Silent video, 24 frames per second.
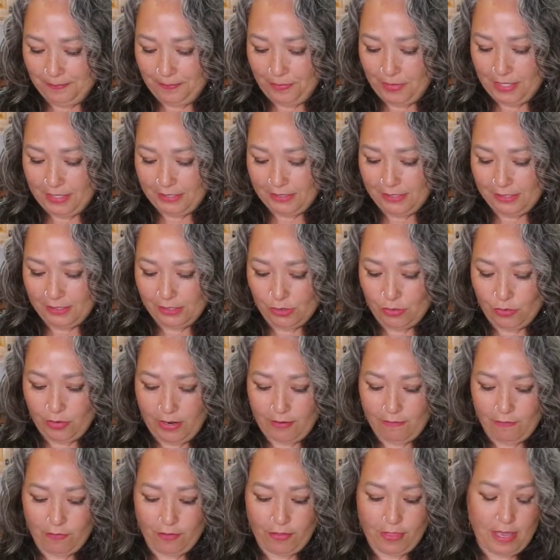This is
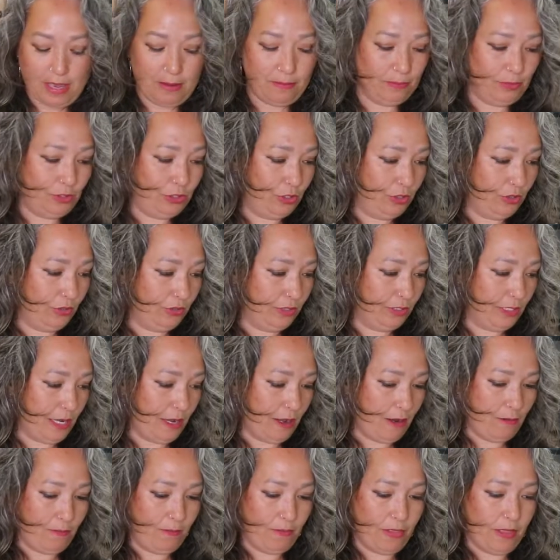great for them too, to
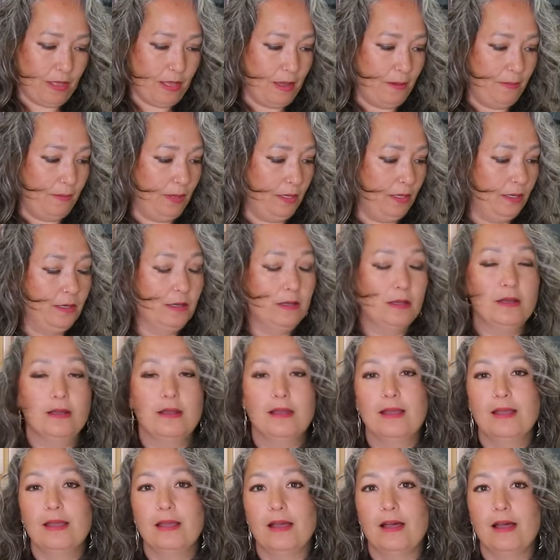help them
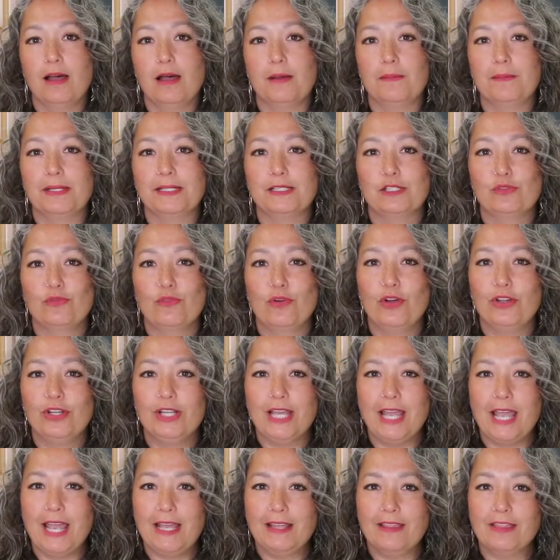
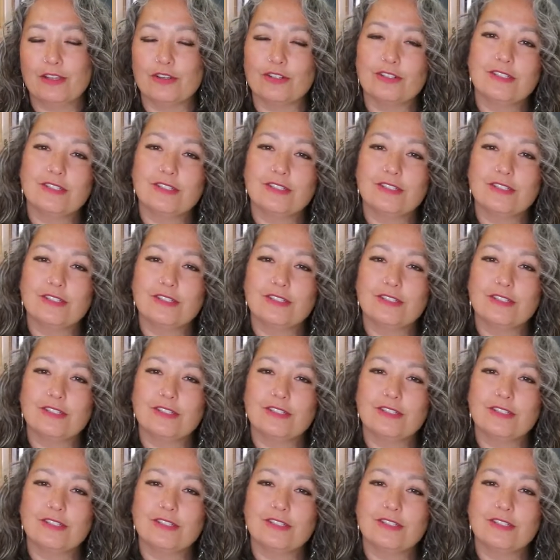exfoliate their